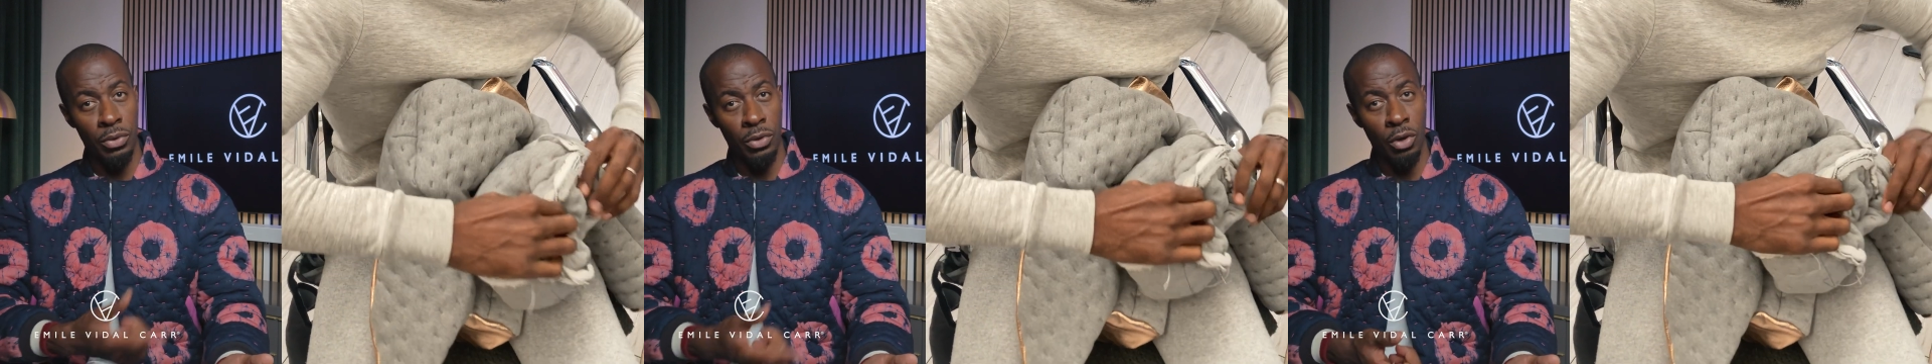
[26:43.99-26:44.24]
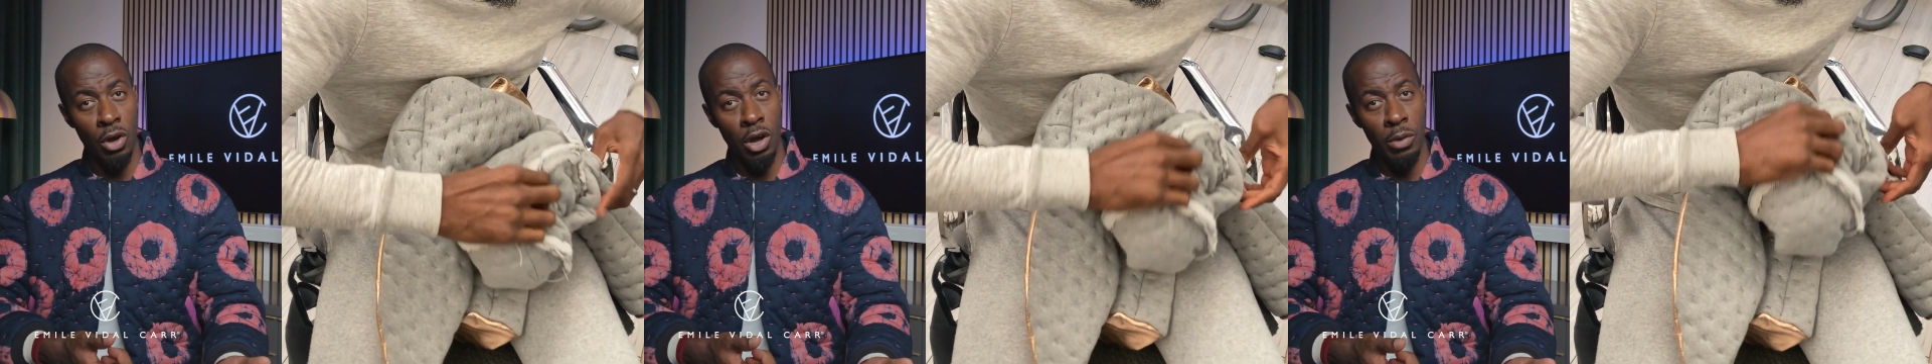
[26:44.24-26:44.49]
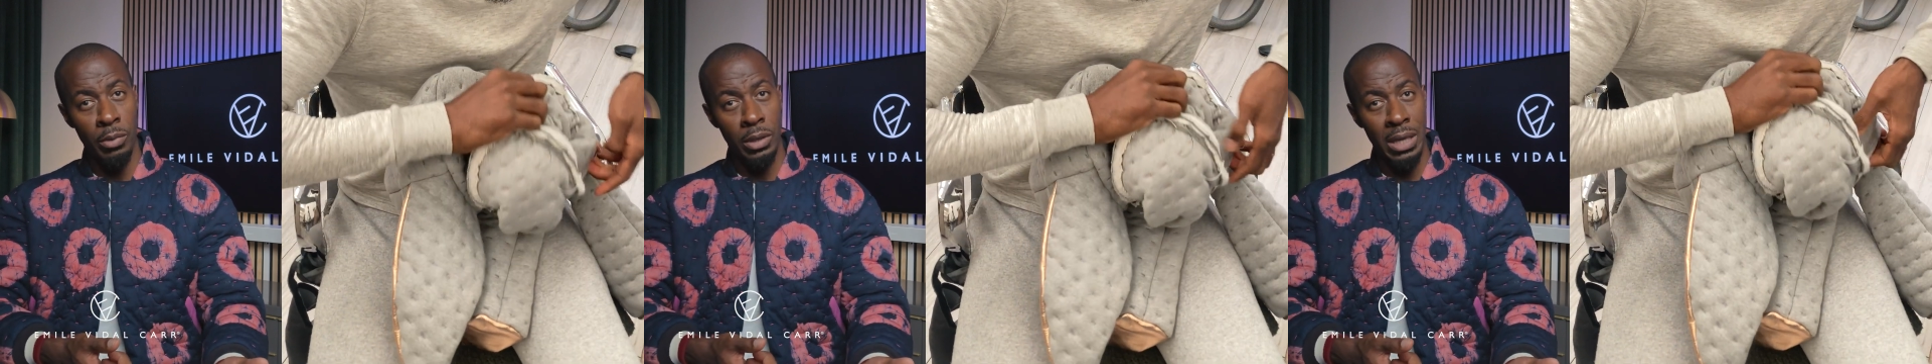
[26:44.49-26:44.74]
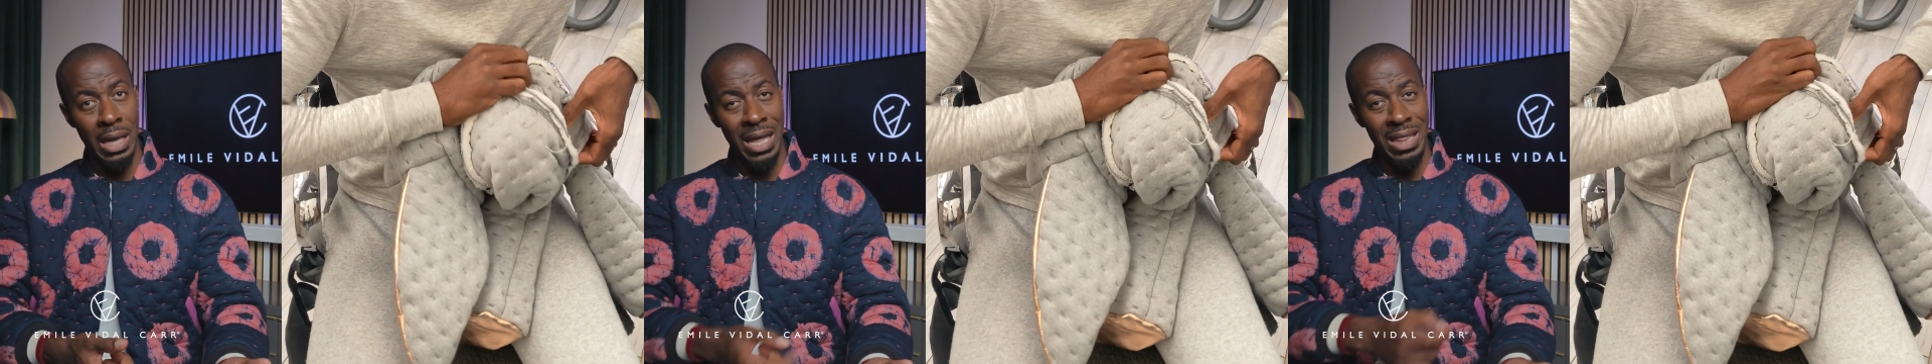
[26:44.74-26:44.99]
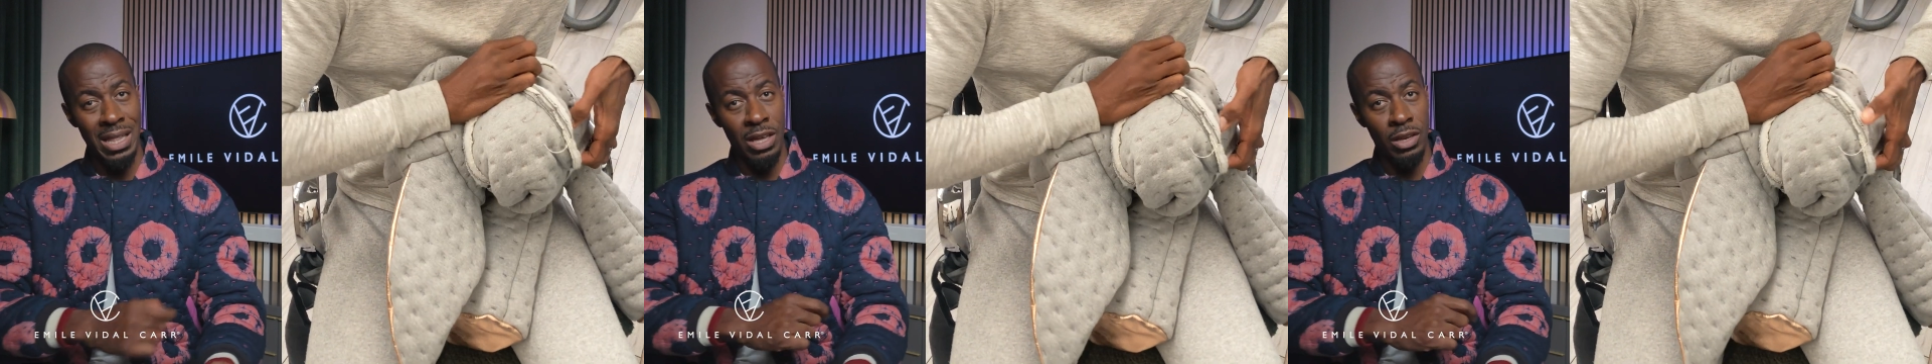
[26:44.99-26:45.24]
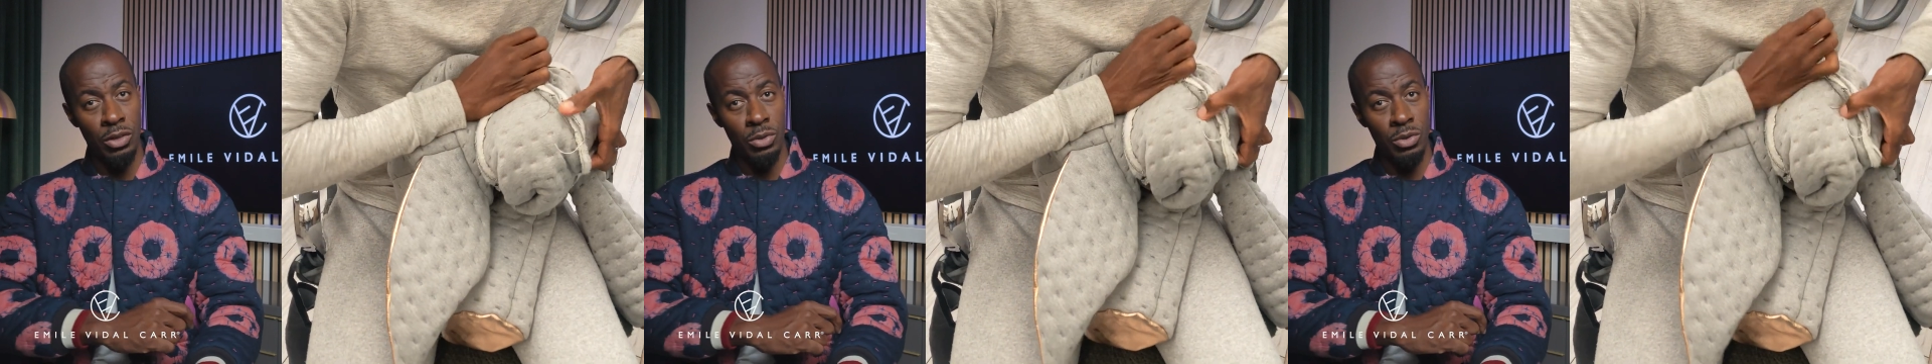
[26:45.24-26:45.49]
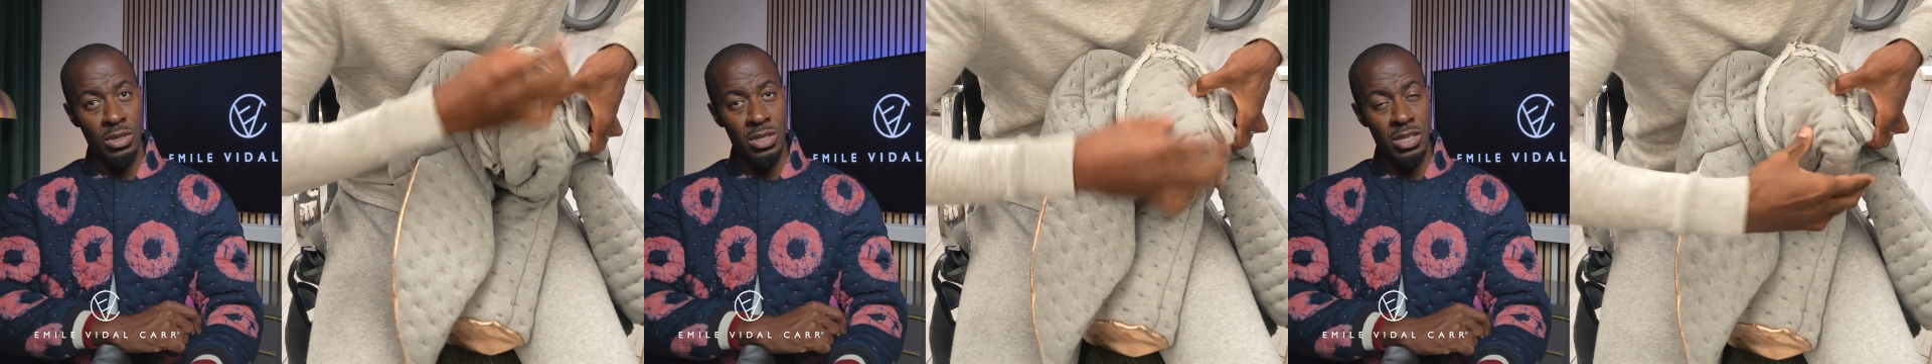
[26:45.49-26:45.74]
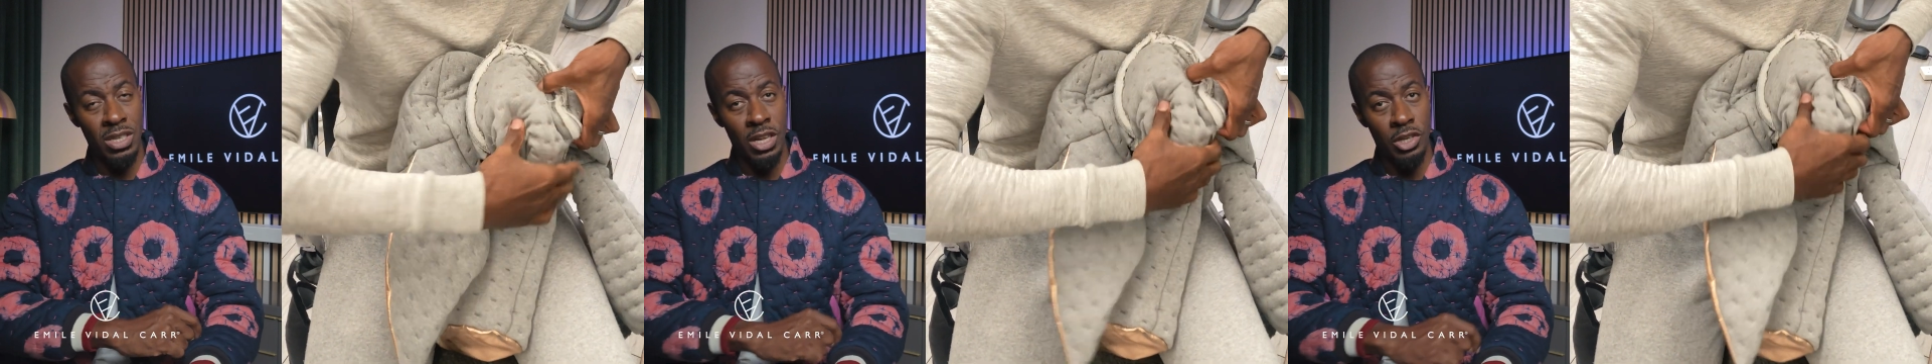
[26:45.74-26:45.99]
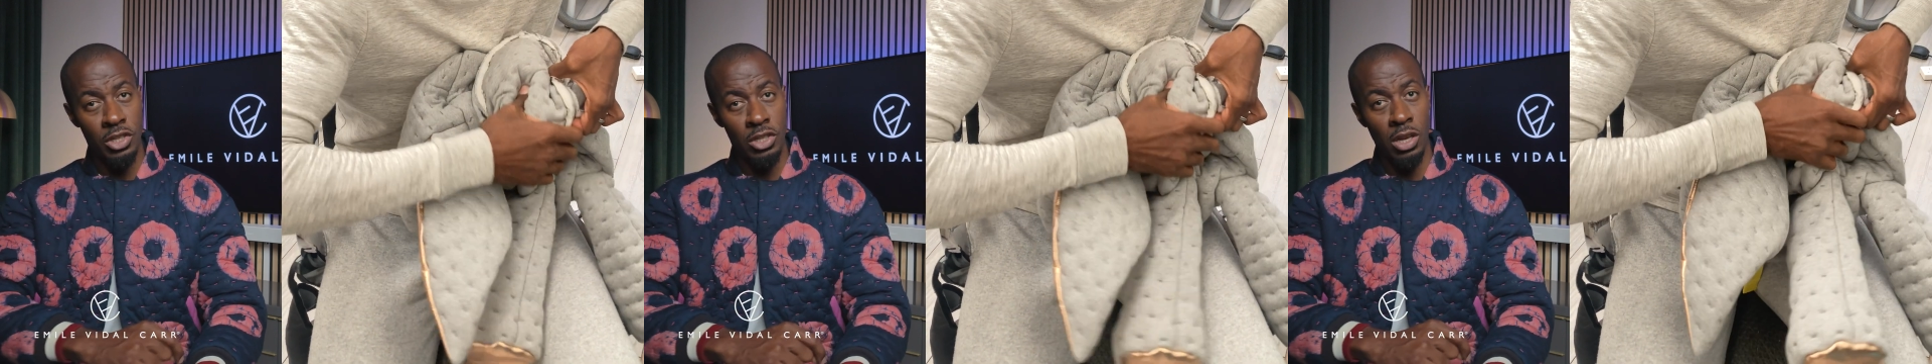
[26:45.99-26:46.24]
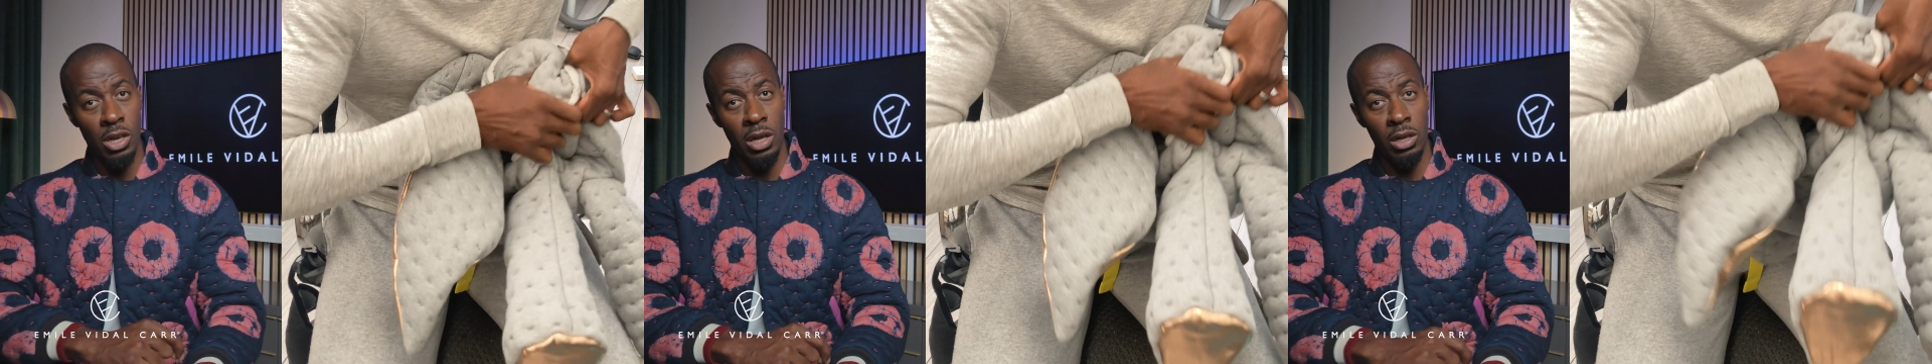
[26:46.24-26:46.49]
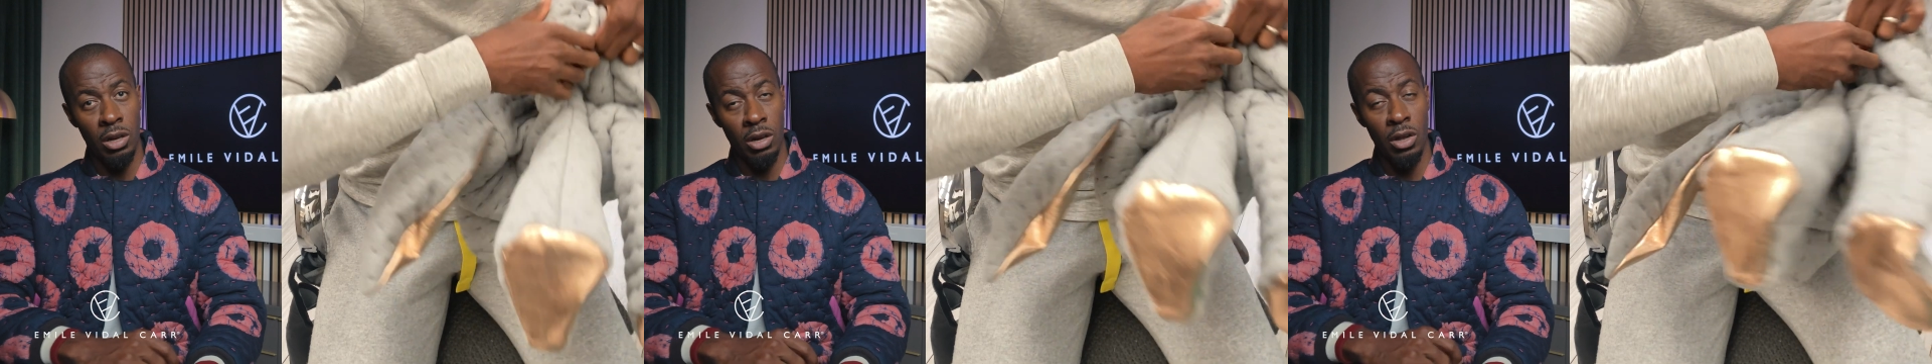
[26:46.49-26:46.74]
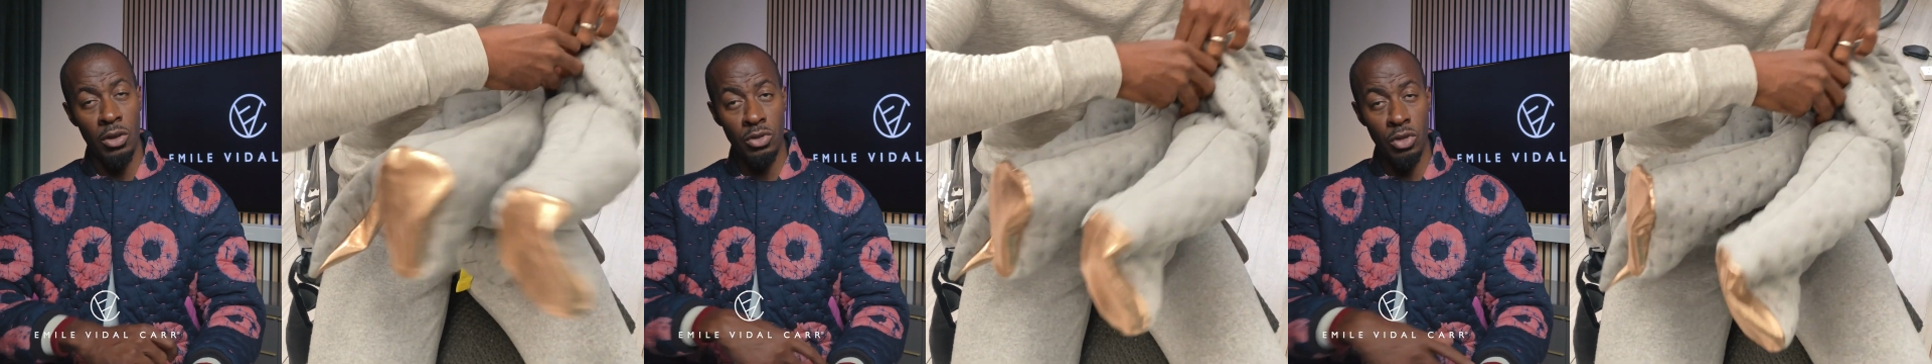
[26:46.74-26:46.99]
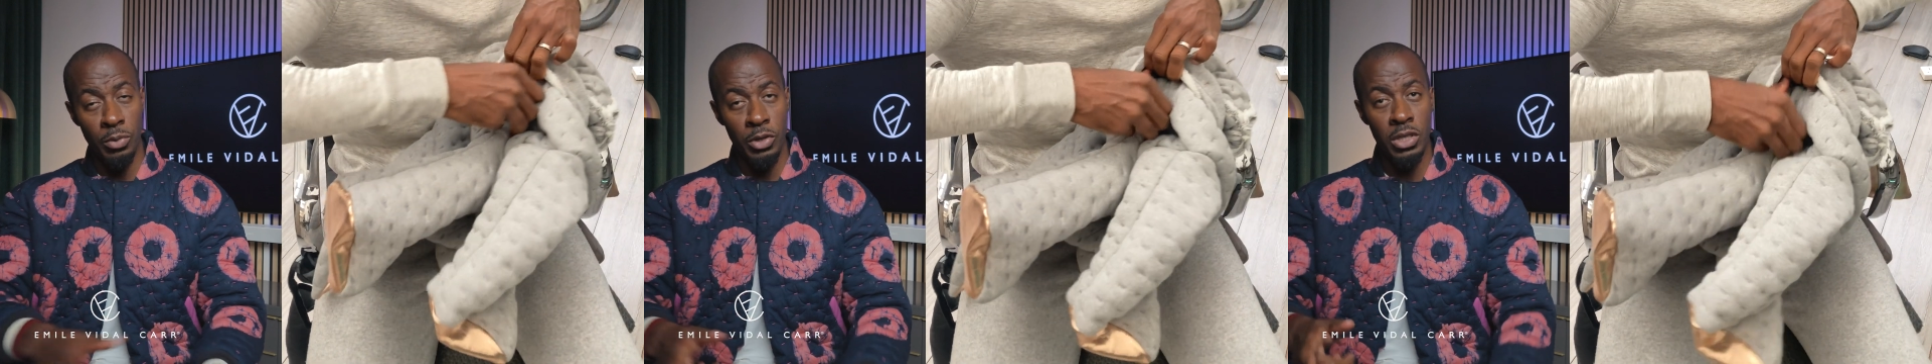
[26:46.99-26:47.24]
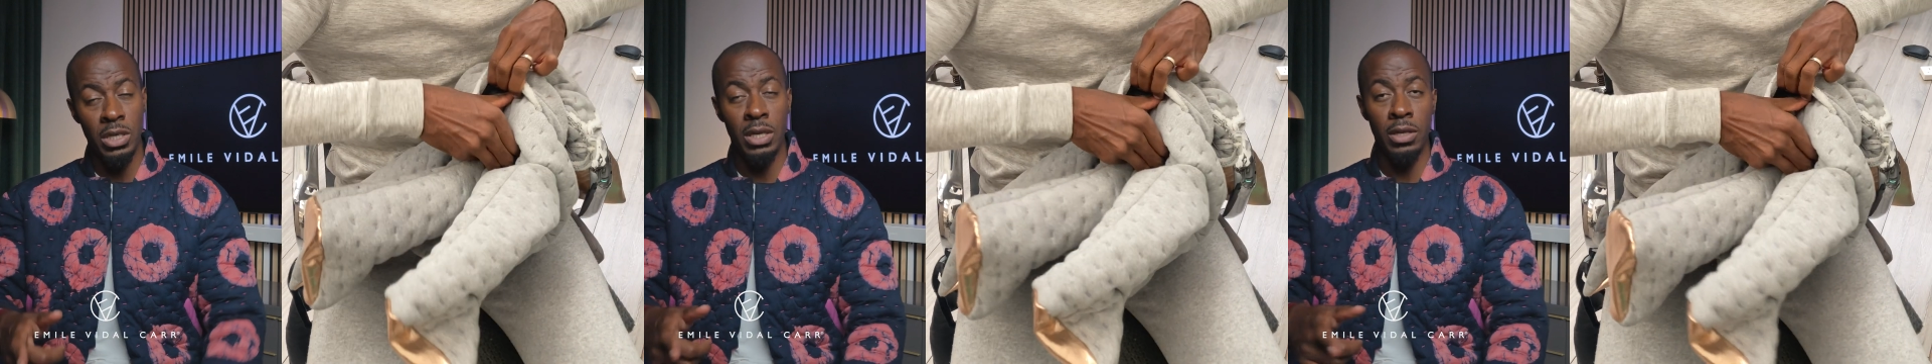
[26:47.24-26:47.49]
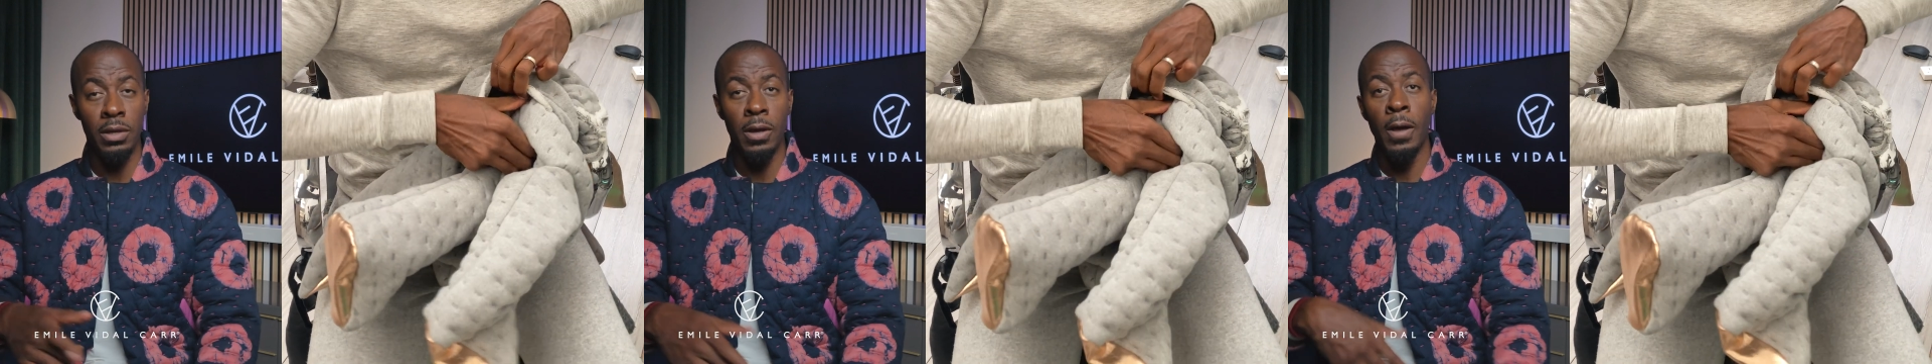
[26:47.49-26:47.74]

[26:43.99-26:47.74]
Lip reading: the garment and then you stitch the line and close on machine.